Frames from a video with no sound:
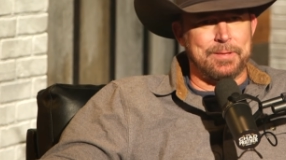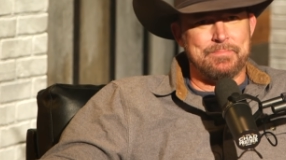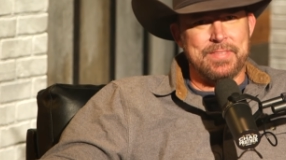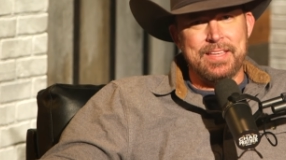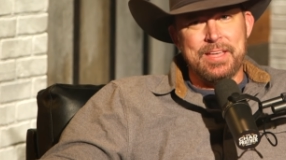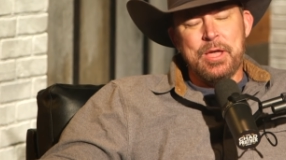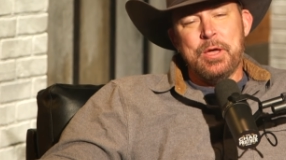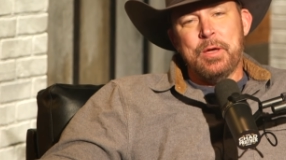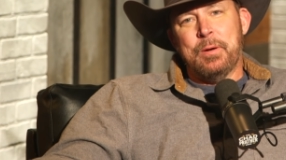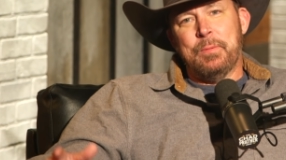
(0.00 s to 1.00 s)
that's a good one
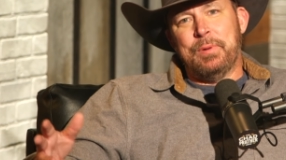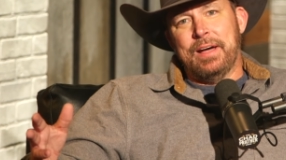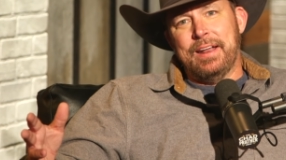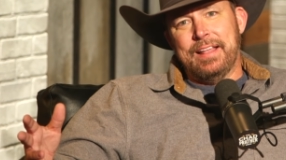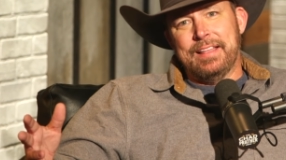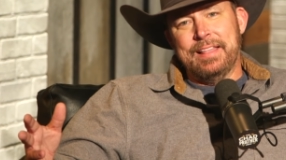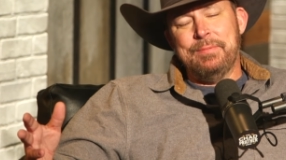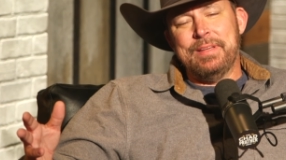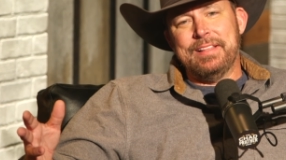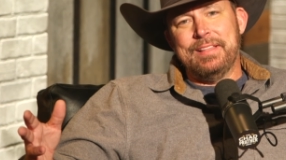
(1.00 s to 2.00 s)
but
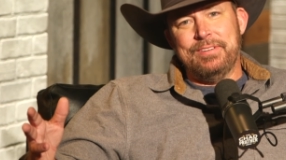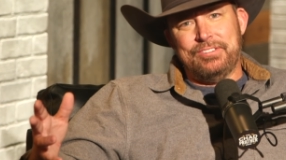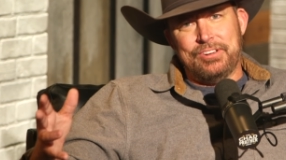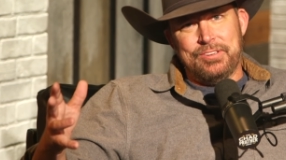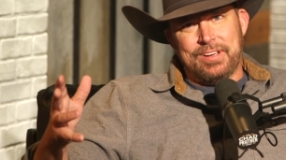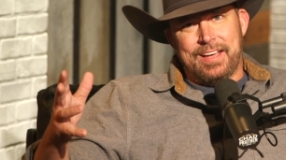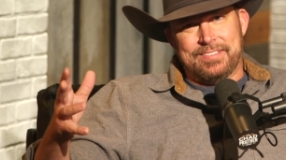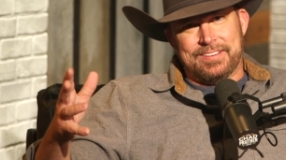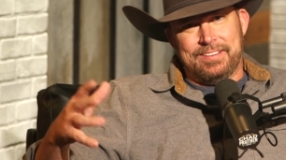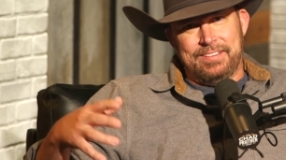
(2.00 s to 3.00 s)
let me let me show you
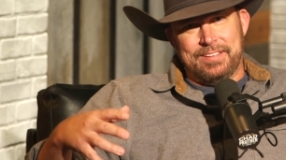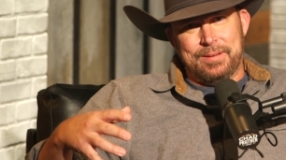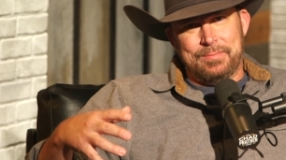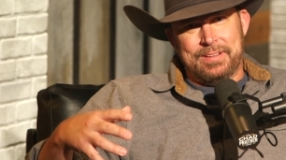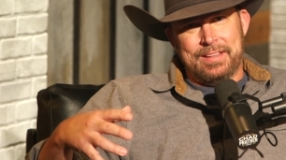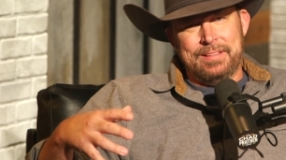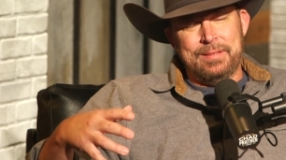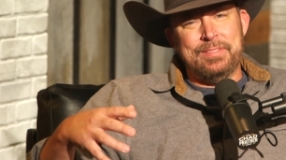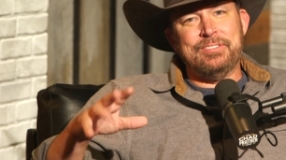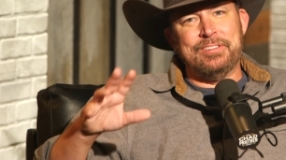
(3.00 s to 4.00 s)
guys a clip
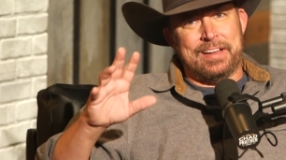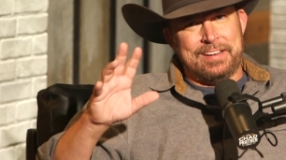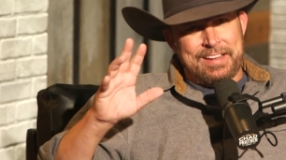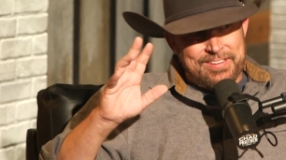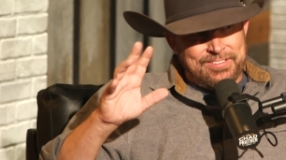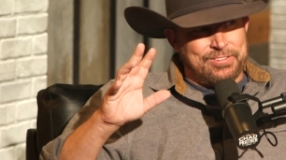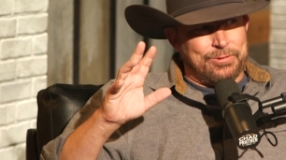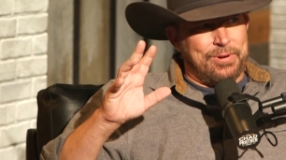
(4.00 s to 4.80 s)
this now this is a